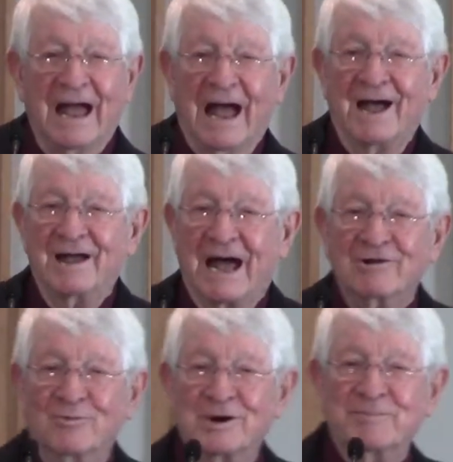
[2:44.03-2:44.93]
I
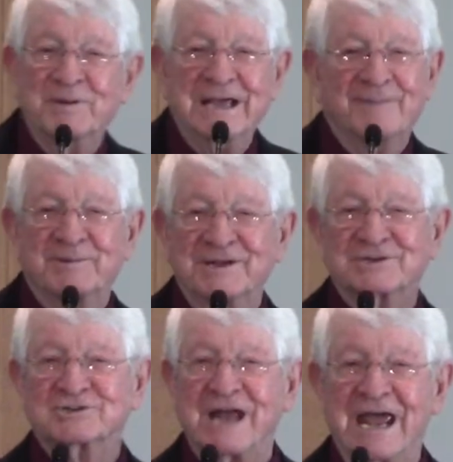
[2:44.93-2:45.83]
don't want to be up in the
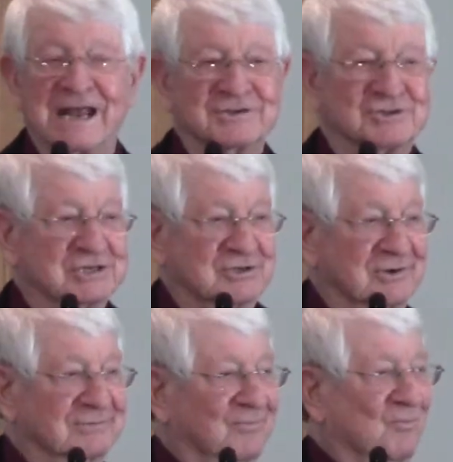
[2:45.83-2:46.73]
stands just
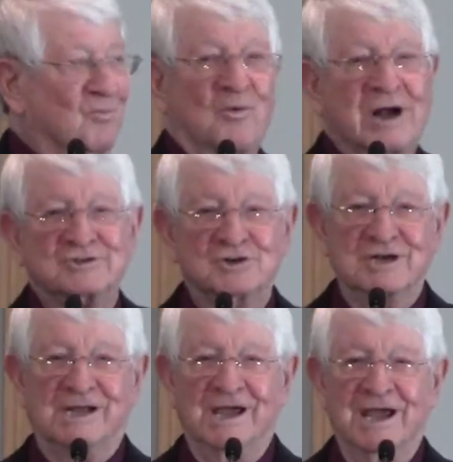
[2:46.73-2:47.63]
watching
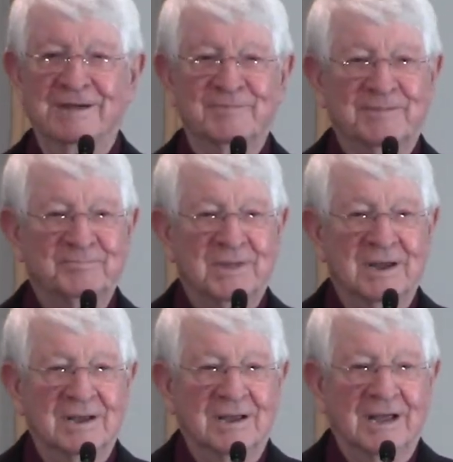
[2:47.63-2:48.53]
the game.
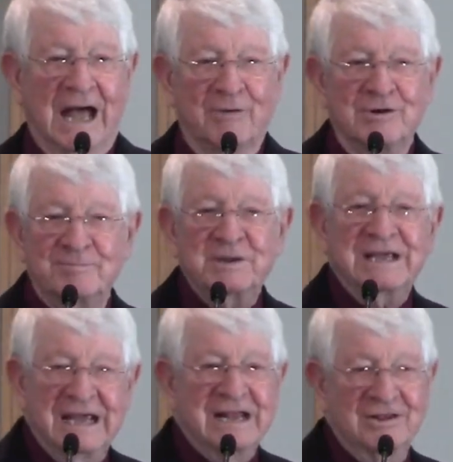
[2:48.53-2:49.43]
I want to
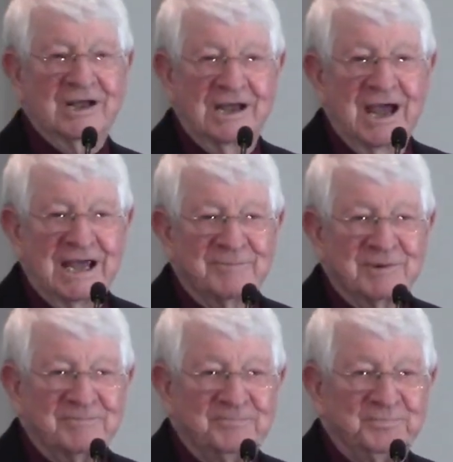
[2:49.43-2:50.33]
be in the game.
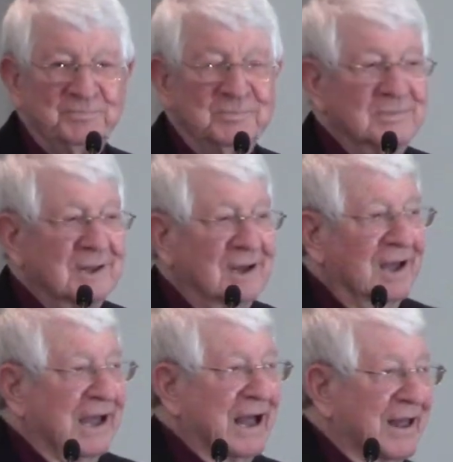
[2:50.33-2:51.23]

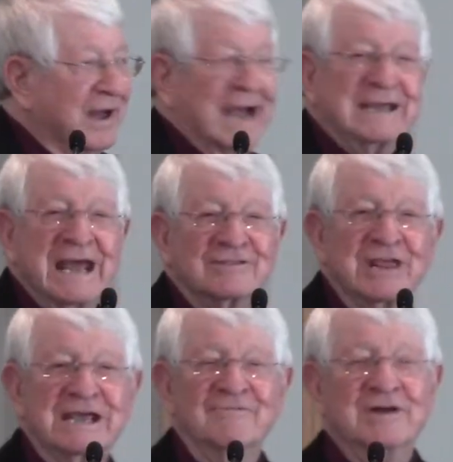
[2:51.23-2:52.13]
I can't
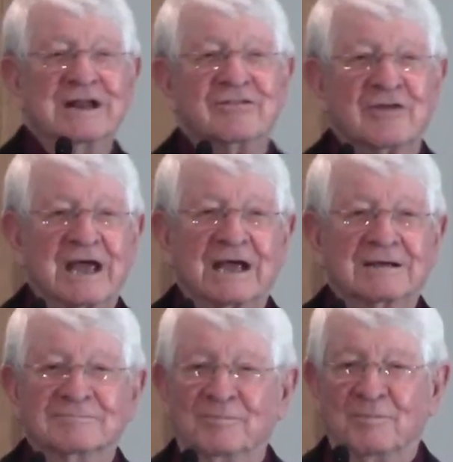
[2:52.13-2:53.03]
think of
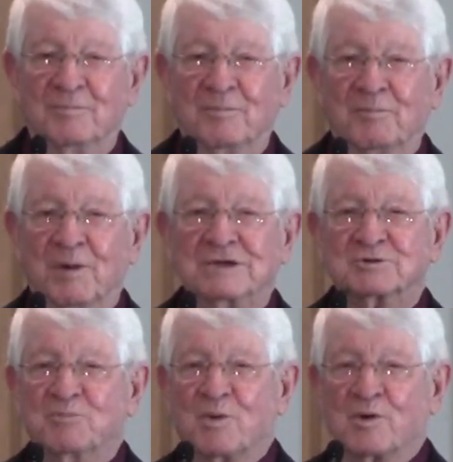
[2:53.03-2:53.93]
anything
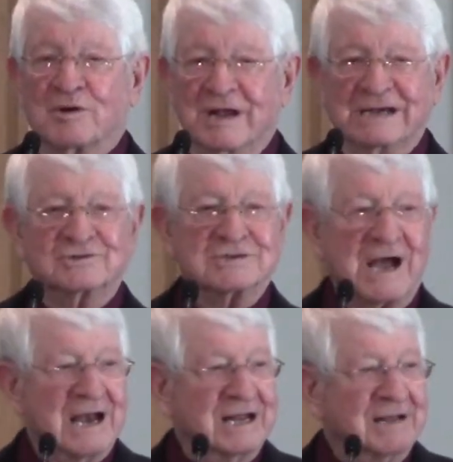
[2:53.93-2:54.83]
much more
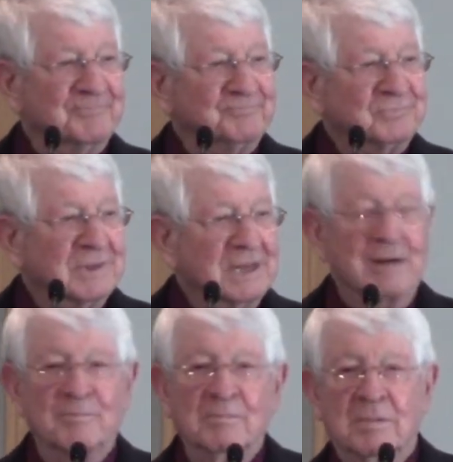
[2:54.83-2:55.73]
exciting.
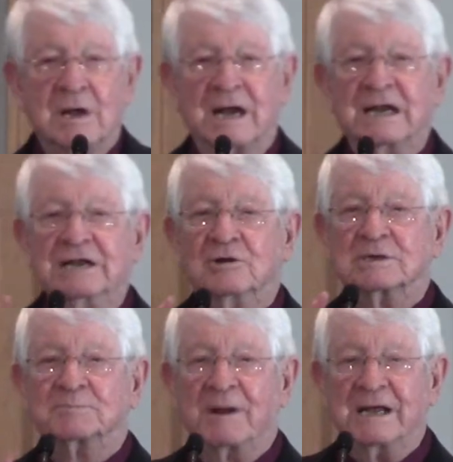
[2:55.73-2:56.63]
Now, I need to
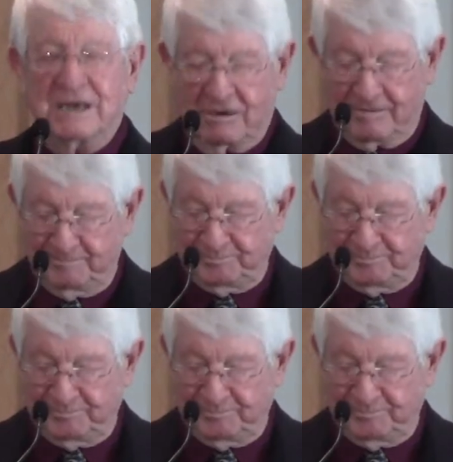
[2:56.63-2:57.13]
explain here.